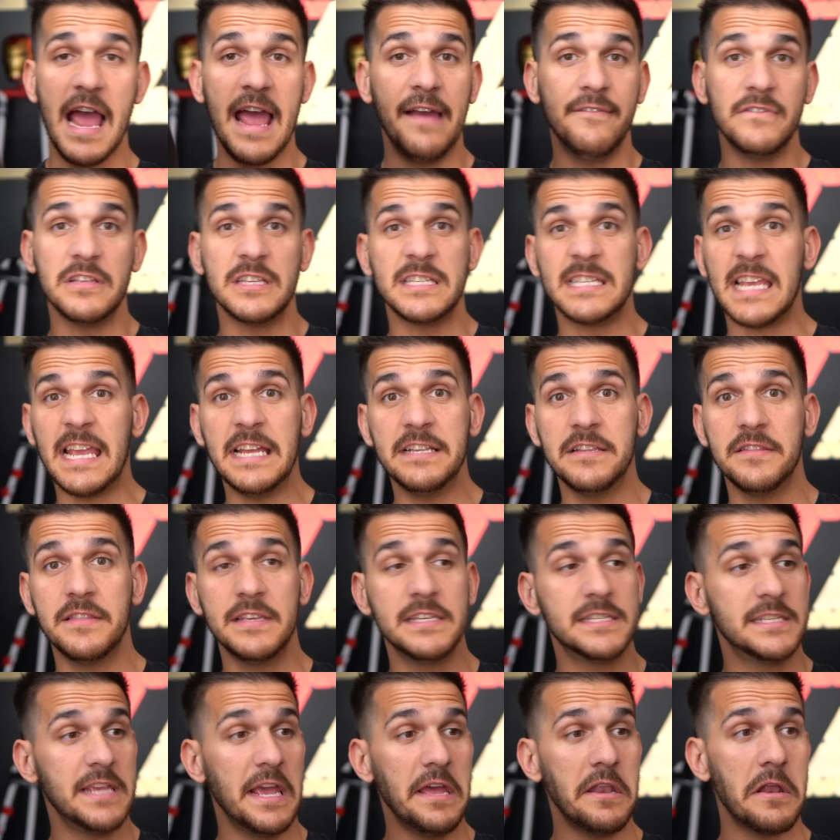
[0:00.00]
I haven't sanded
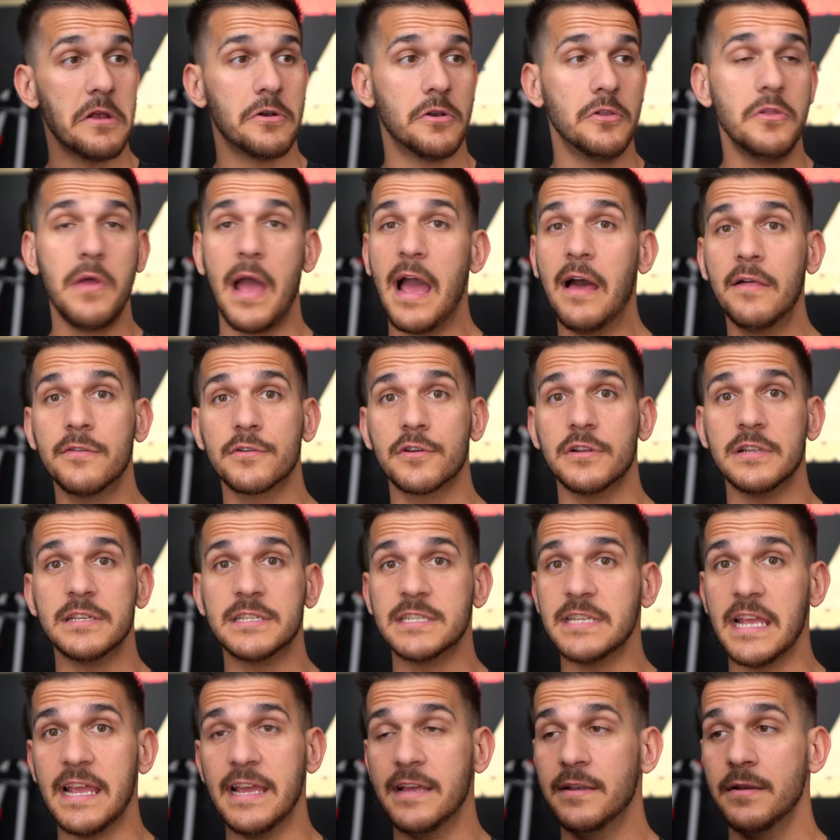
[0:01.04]
these yet. I don't know how they're gonna
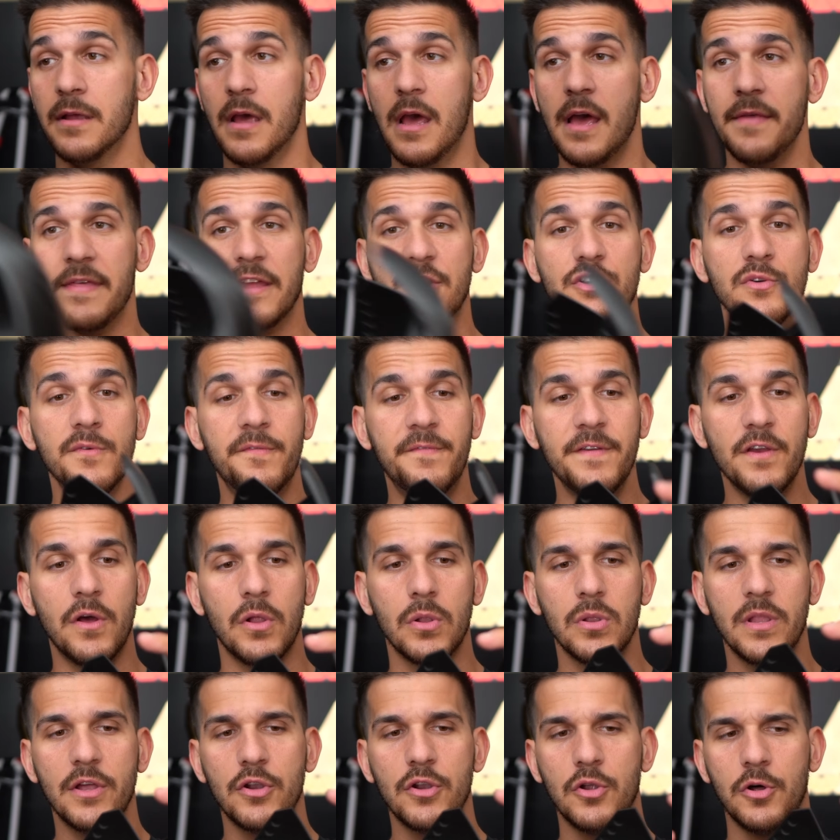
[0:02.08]
sand. They do feel
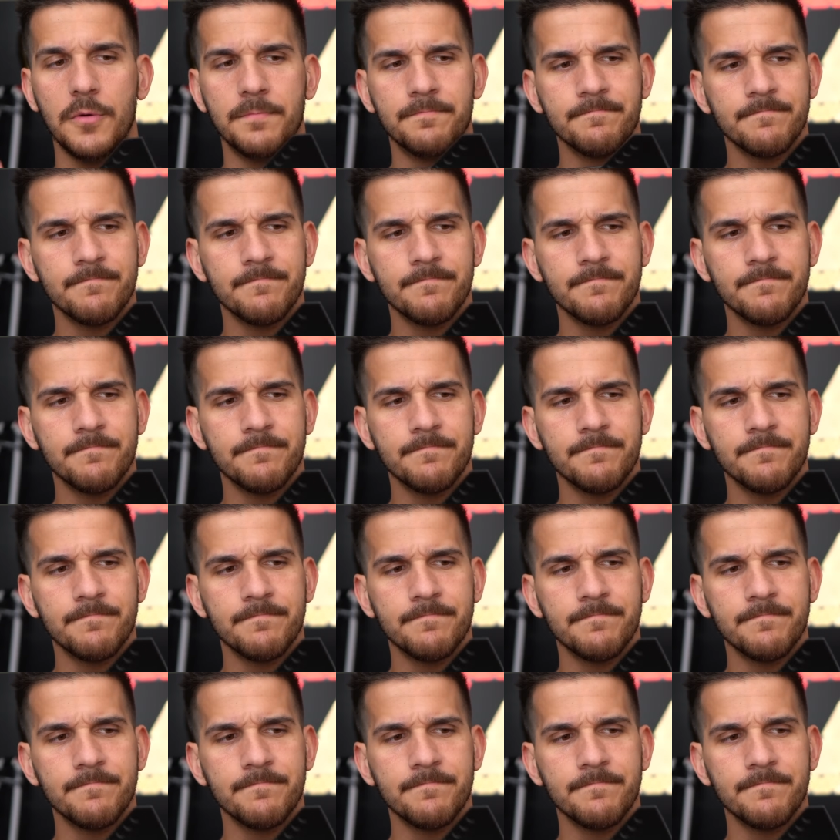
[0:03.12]
a little